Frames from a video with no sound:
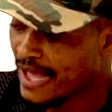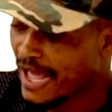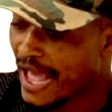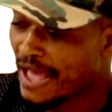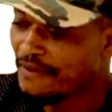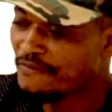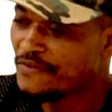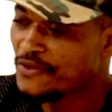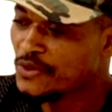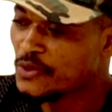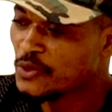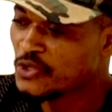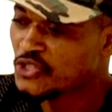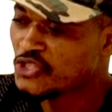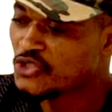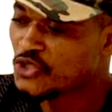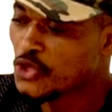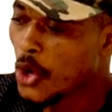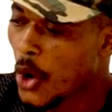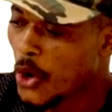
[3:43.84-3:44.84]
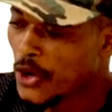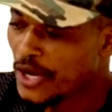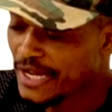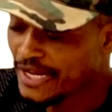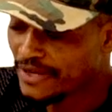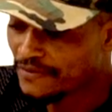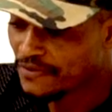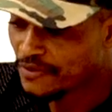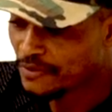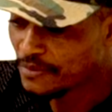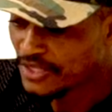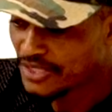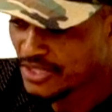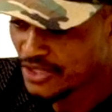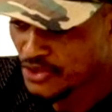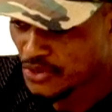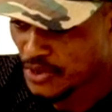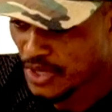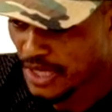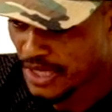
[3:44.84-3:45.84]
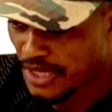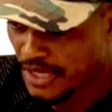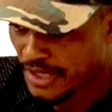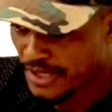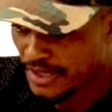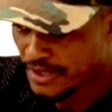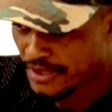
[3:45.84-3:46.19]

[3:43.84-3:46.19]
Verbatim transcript: Have you stolen from Mr. John?